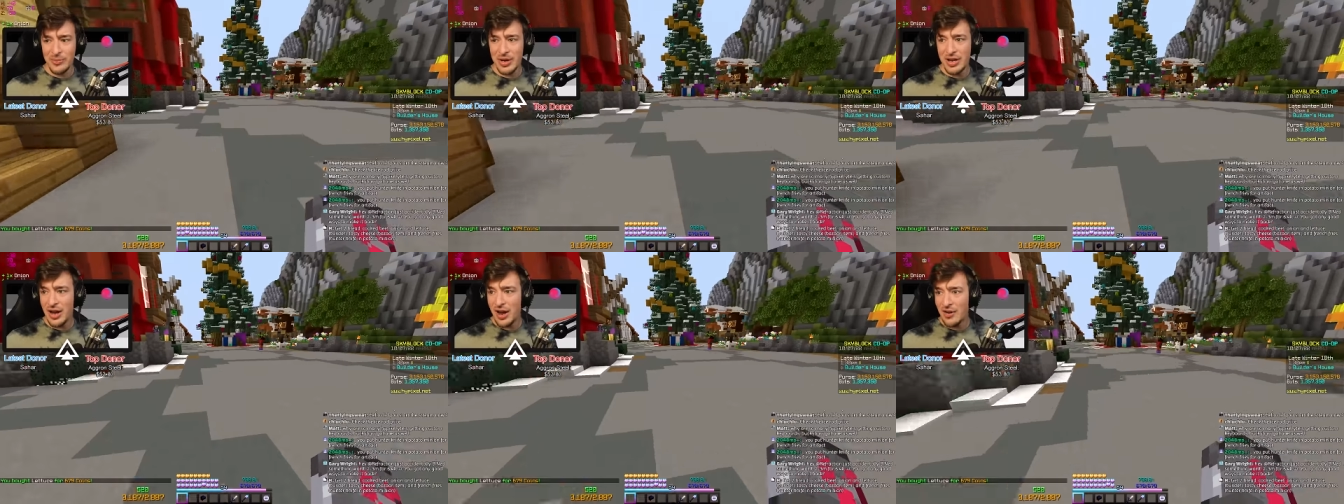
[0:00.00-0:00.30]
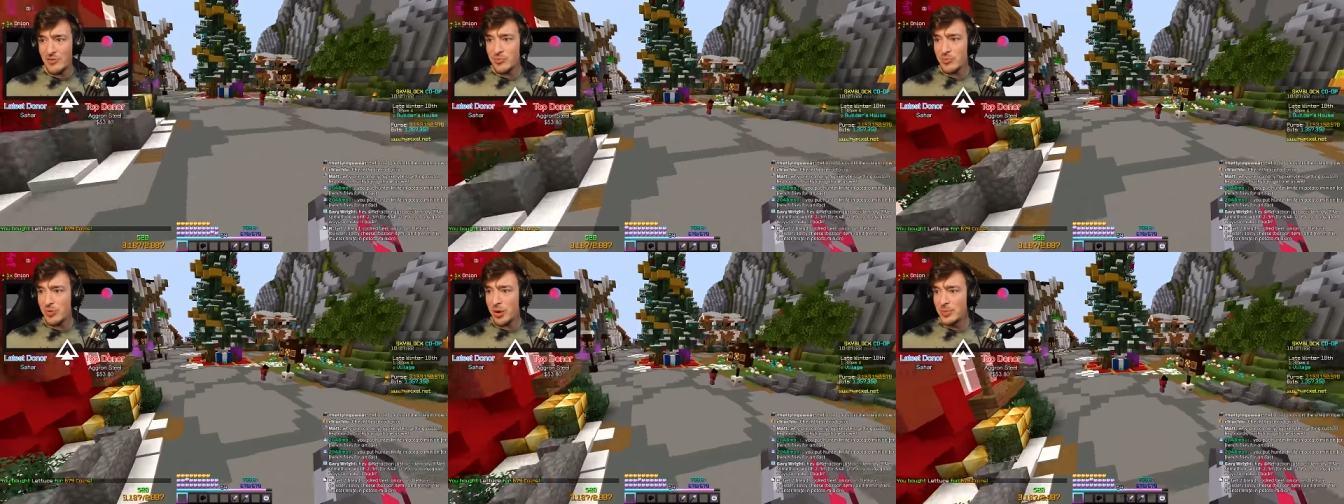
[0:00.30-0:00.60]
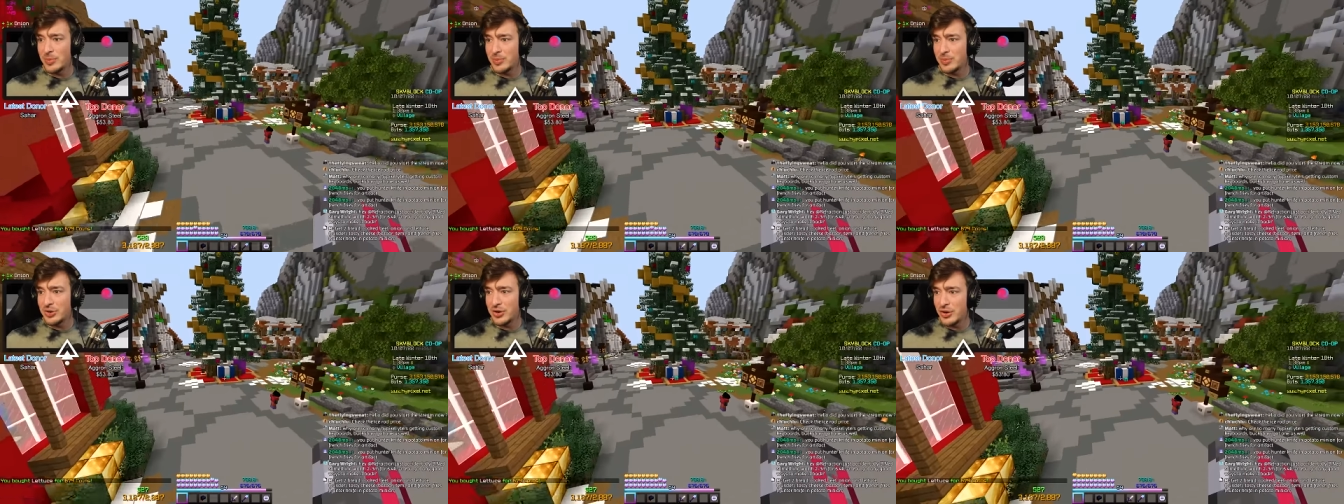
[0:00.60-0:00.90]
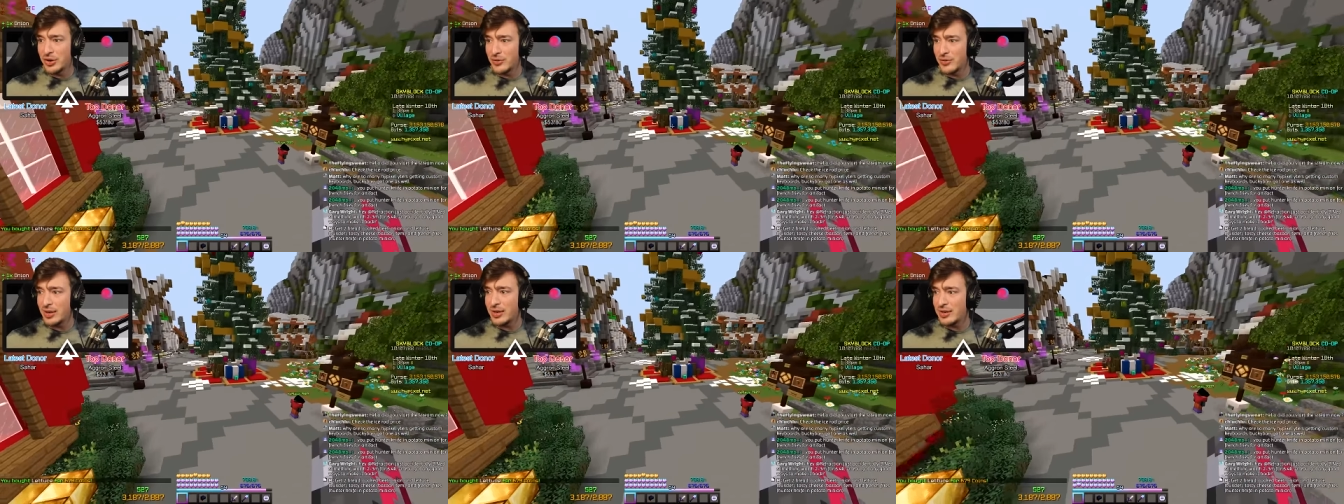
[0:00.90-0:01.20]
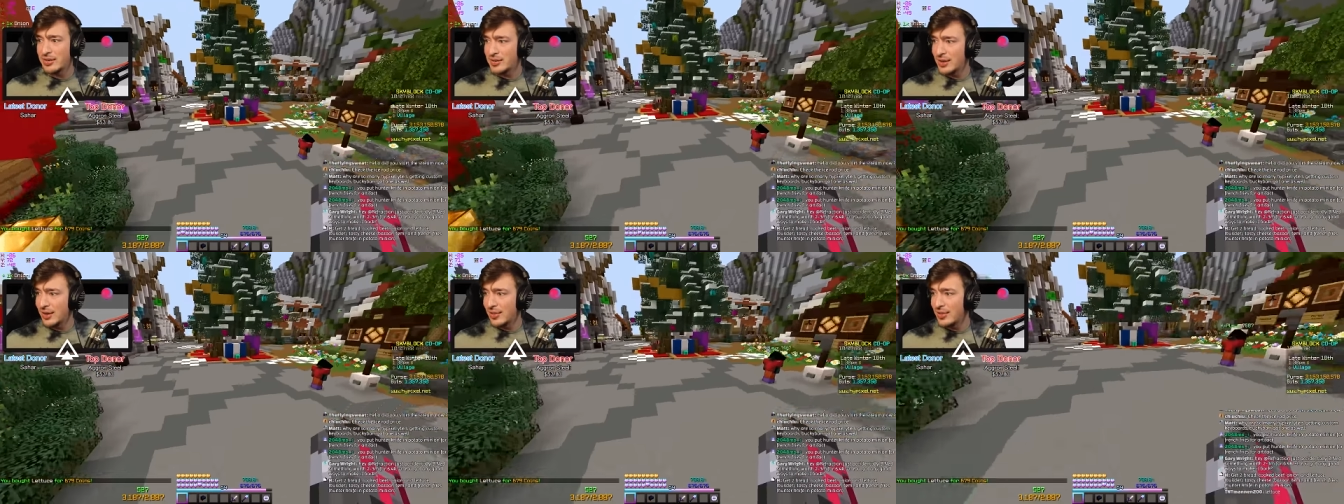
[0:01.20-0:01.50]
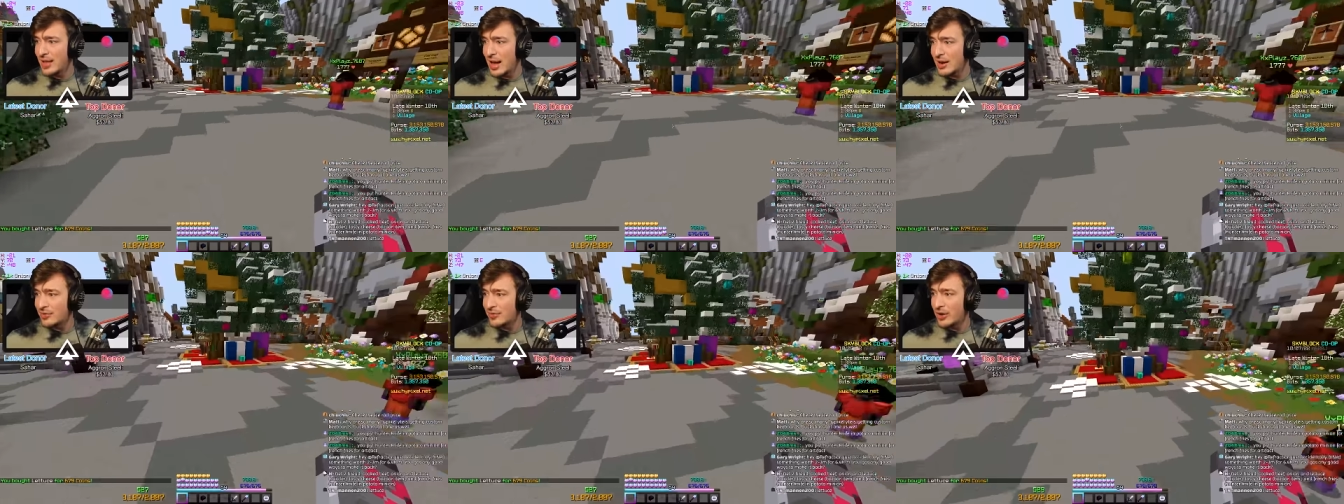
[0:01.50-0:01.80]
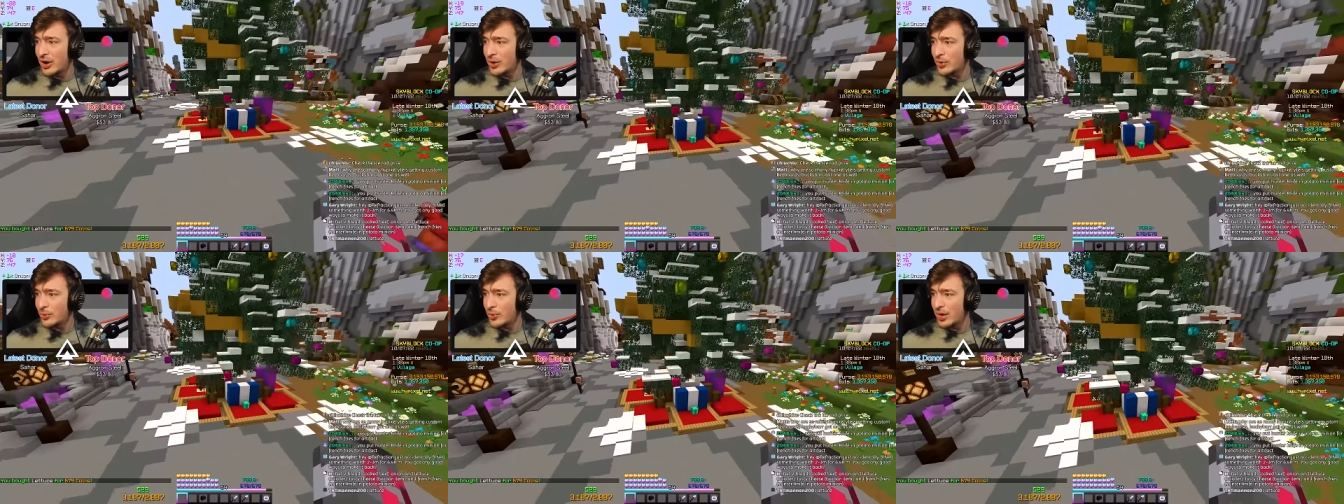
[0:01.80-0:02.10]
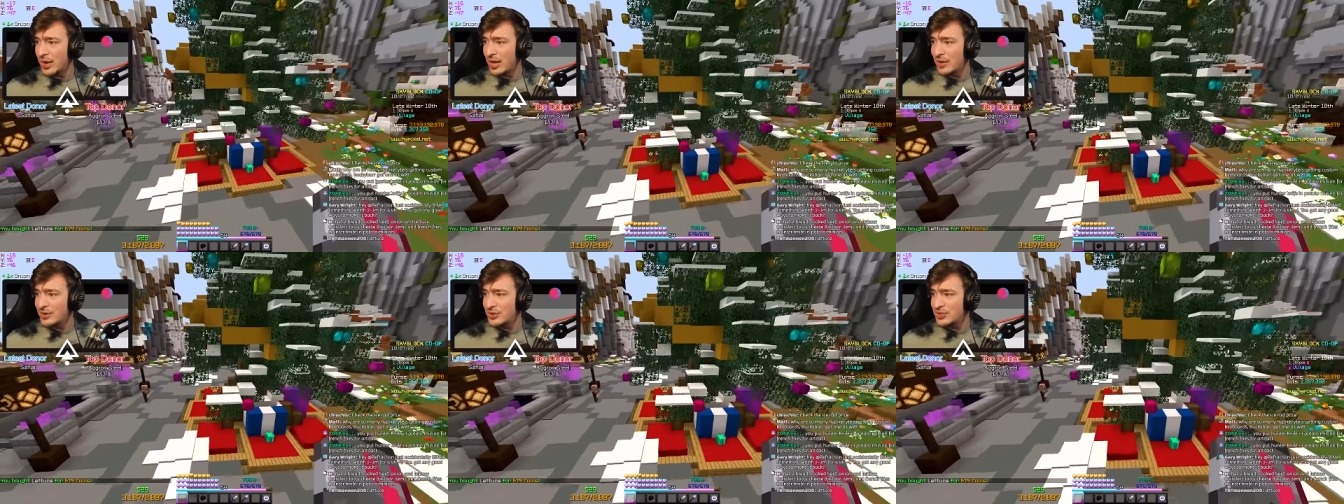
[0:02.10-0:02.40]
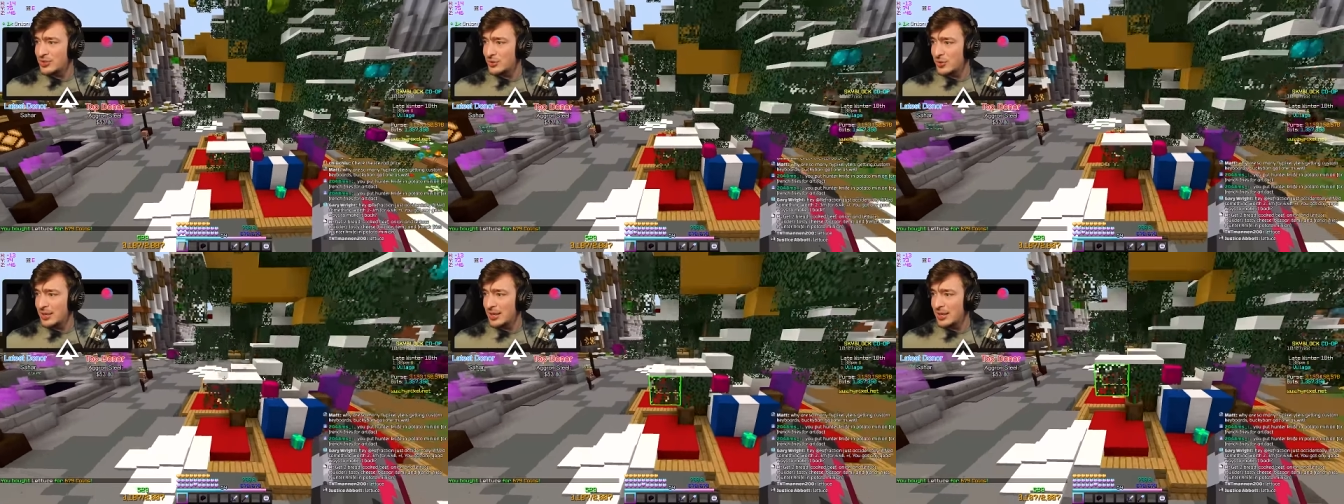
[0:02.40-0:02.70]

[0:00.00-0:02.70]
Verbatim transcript: me, I've probably already done that wrong. What else do we